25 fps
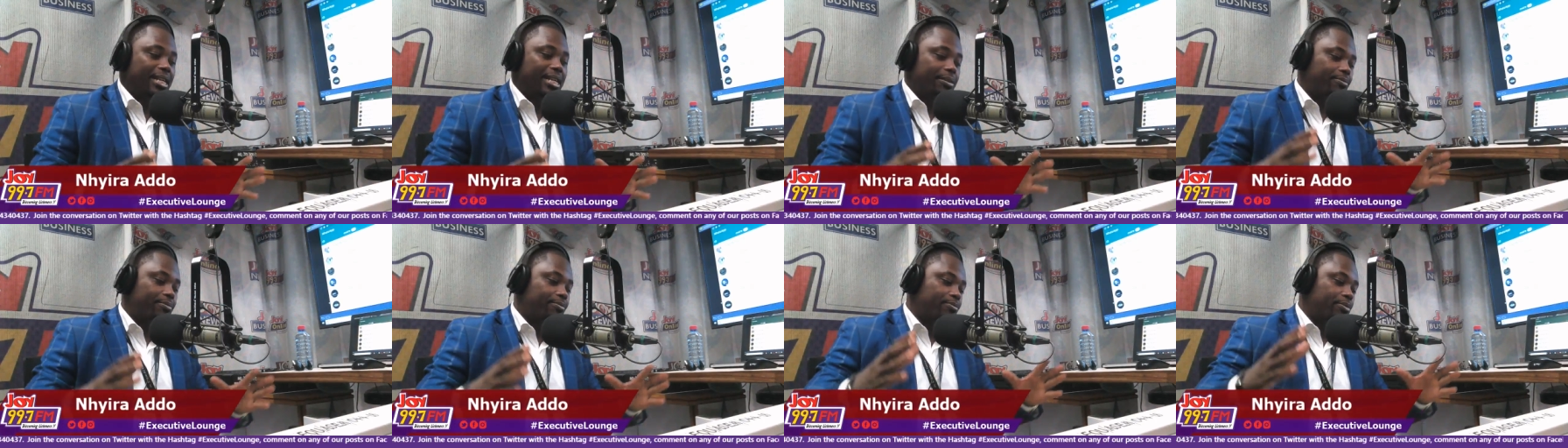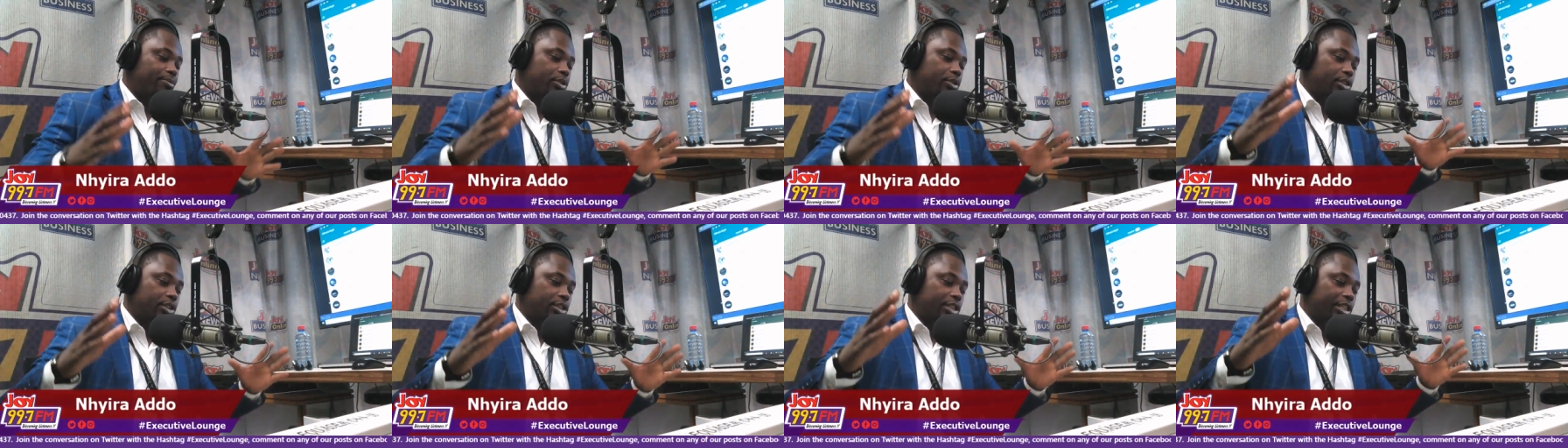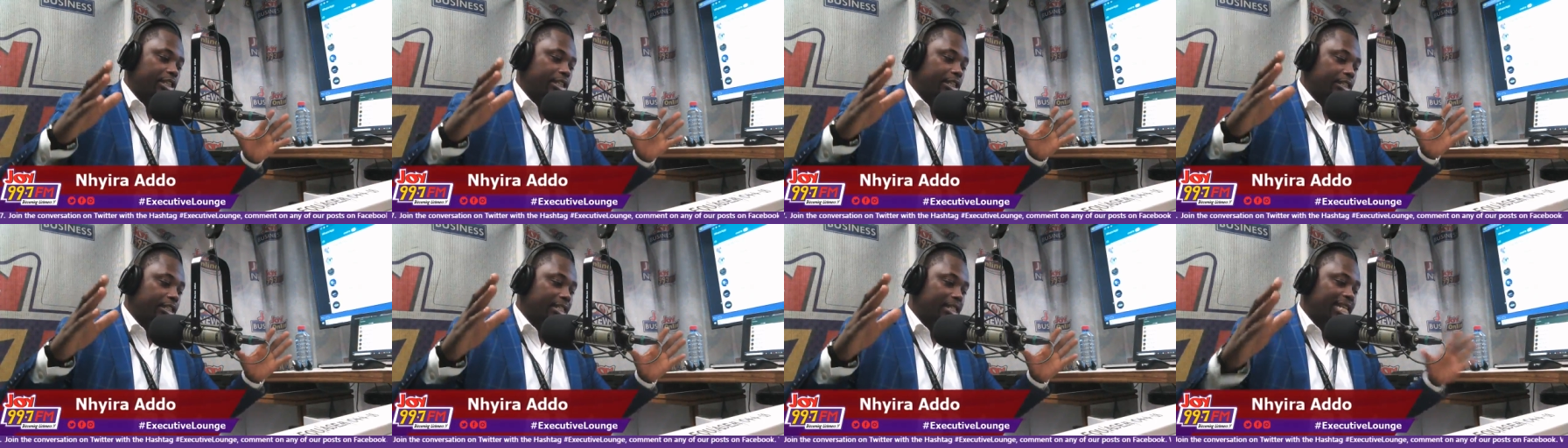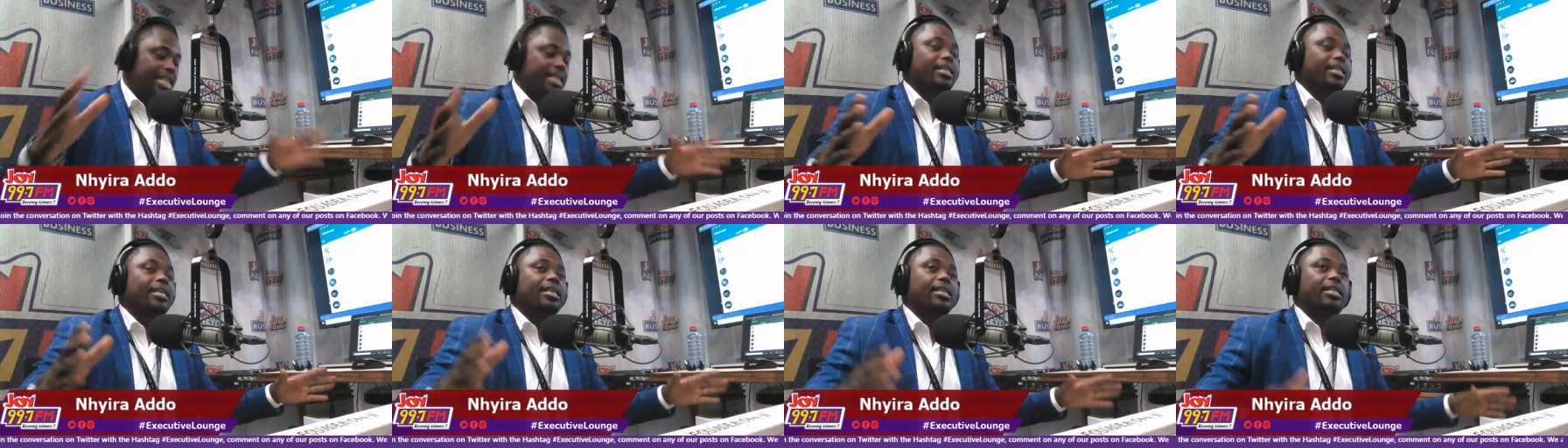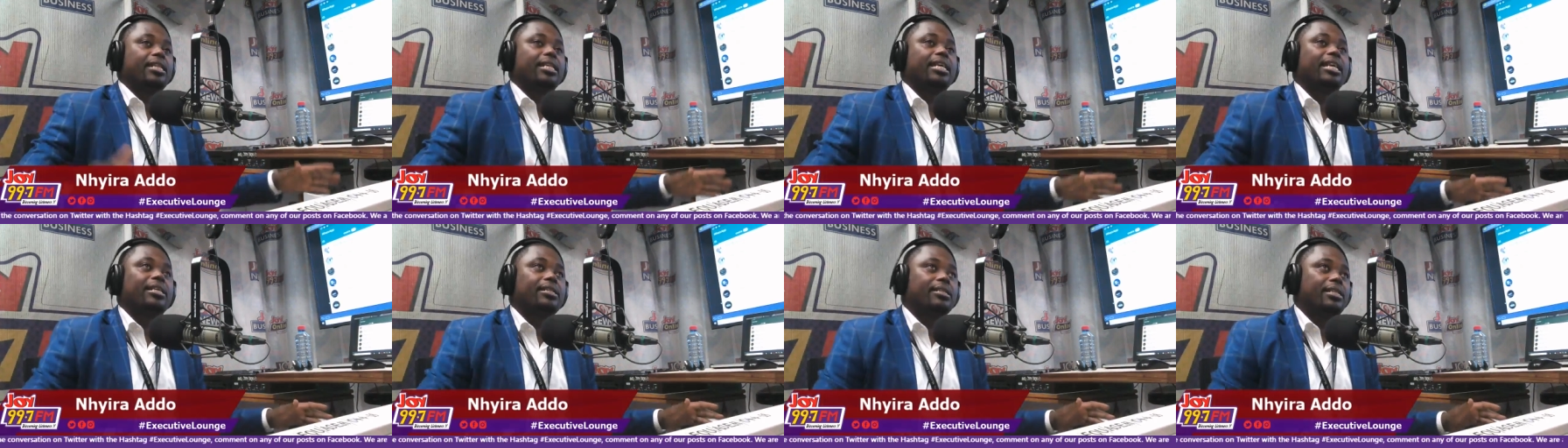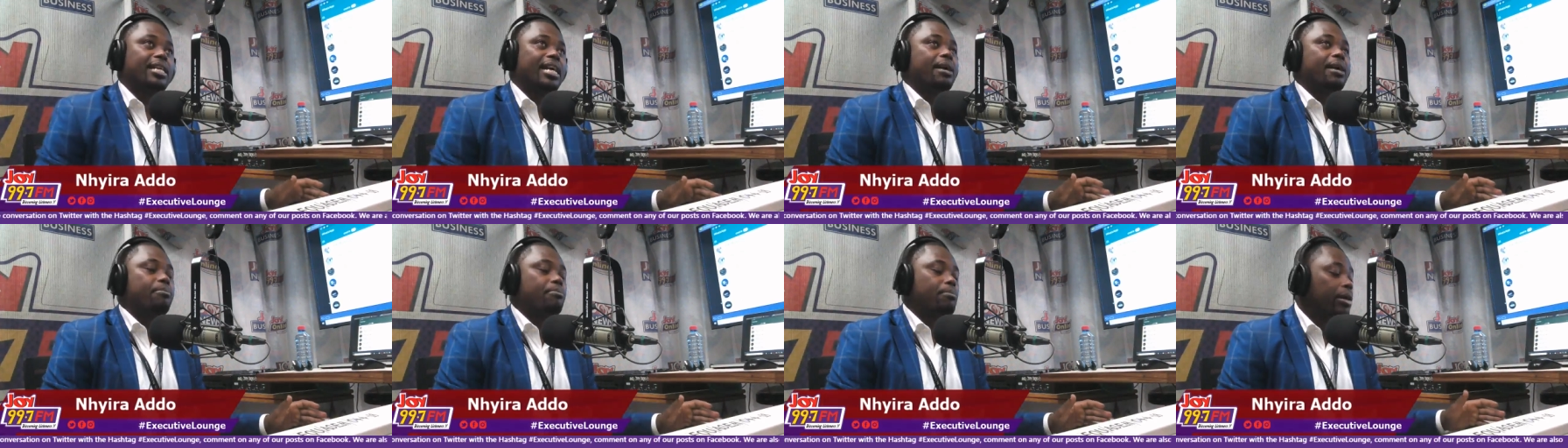was going to dedicate the entire
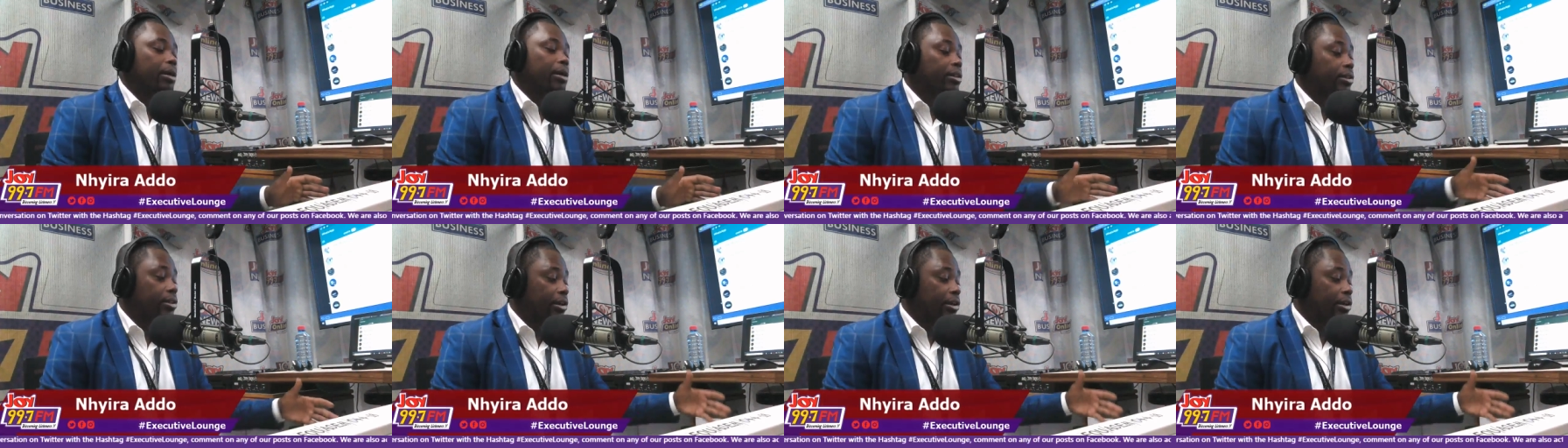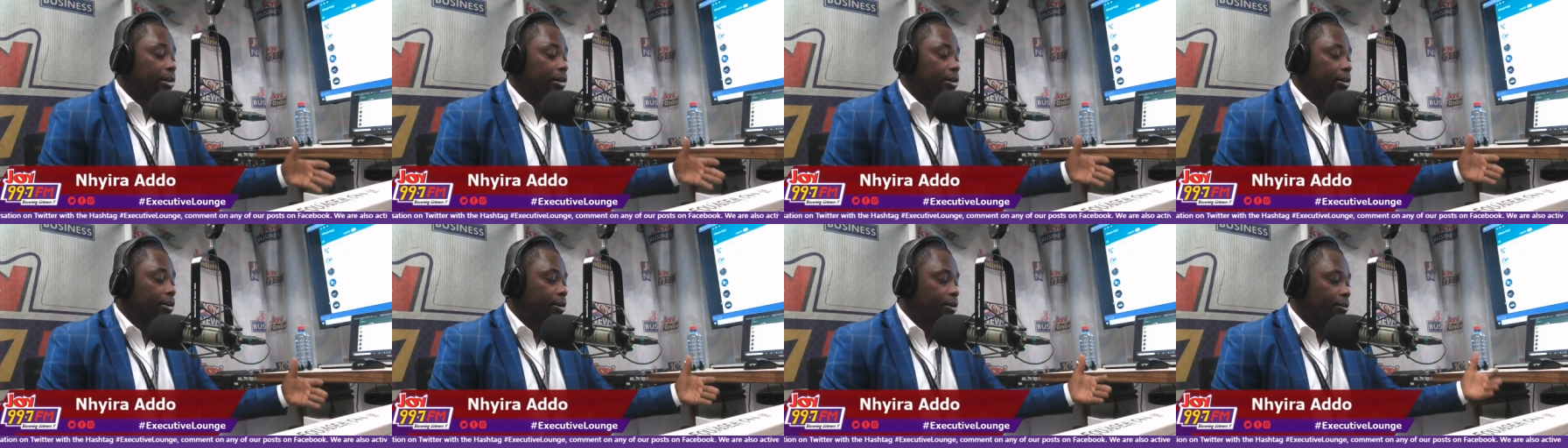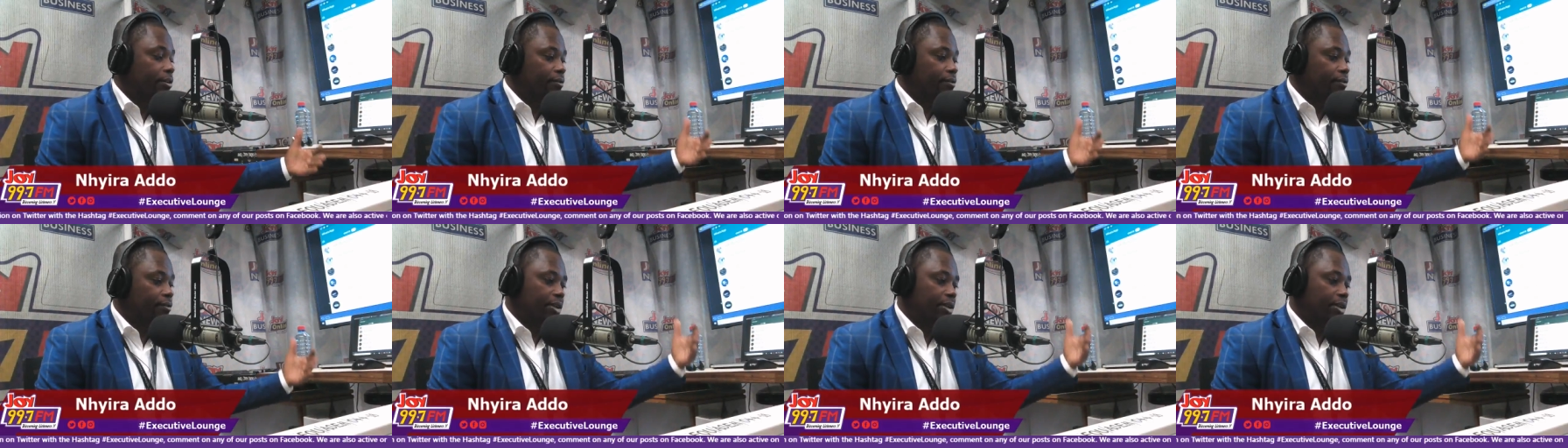month of